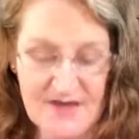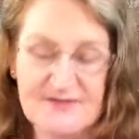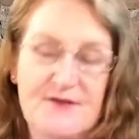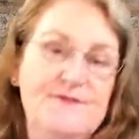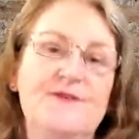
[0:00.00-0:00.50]

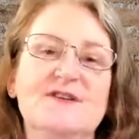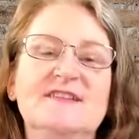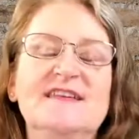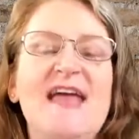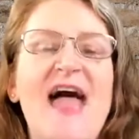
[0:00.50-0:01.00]
So,
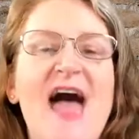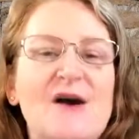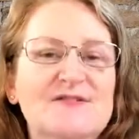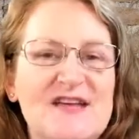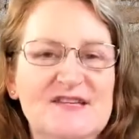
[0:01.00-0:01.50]
firstly, our
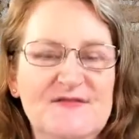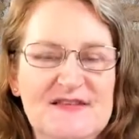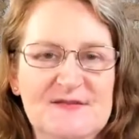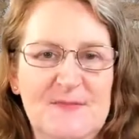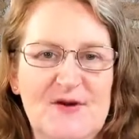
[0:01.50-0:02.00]
dash of
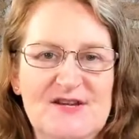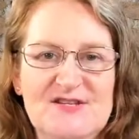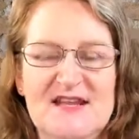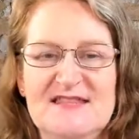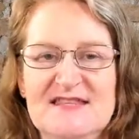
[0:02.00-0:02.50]

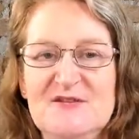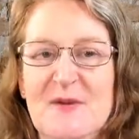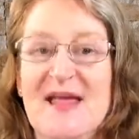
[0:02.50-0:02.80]
inspiration this week,